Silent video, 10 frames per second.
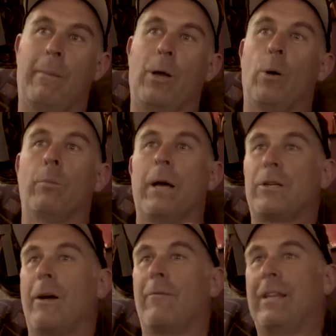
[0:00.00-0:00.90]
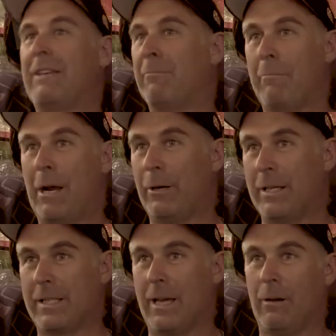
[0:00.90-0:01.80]
my own bike shop for the even better
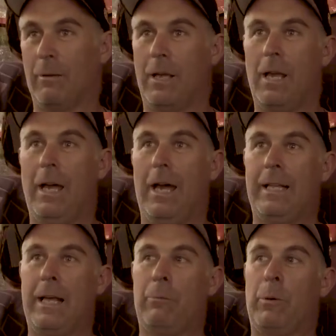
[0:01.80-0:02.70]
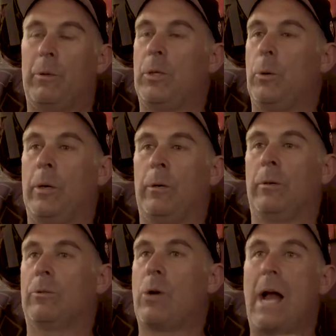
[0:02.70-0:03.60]
discount. And then we were doing
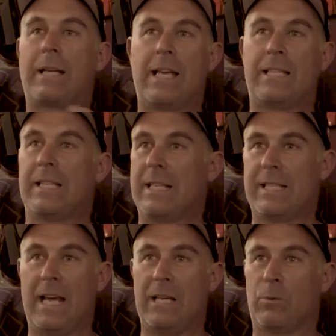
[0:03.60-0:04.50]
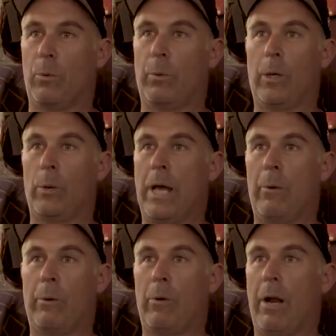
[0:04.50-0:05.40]
track days in the States where we go down,
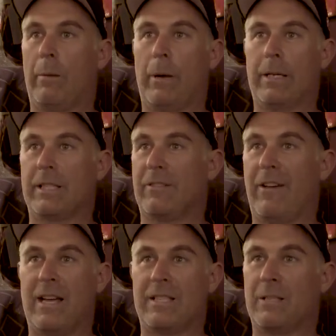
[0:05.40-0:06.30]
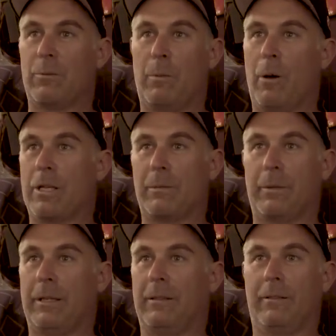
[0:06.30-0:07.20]
we ride our bikes as fast as we
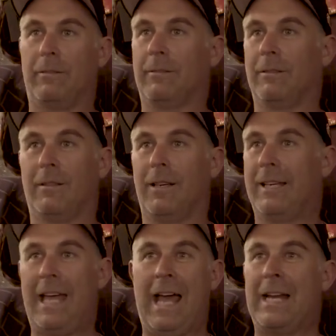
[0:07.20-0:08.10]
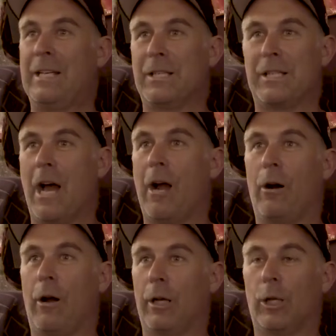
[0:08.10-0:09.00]
possibly can and desire
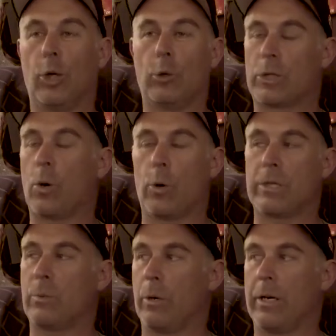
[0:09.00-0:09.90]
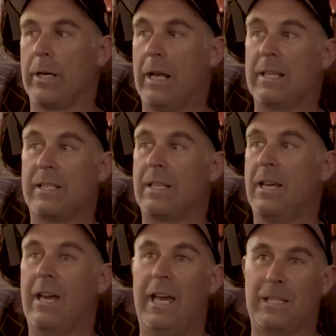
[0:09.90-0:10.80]
on a closed course where it's
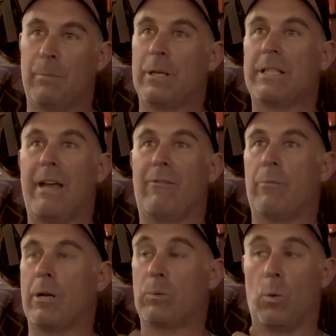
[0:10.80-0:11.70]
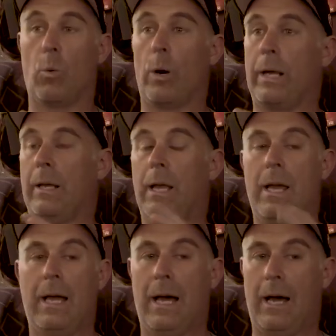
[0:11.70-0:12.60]
much safer, much rewarding.
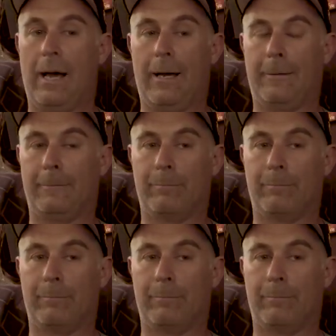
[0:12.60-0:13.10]
But